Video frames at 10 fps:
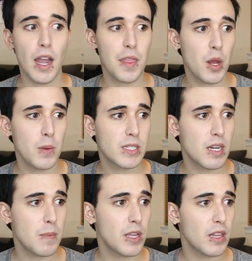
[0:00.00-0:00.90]
I thought it was
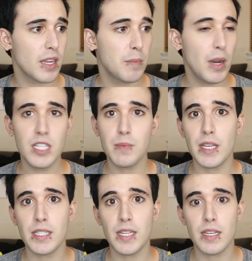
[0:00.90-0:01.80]
gonna be like
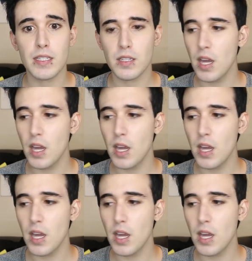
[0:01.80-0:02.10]
MySpace days.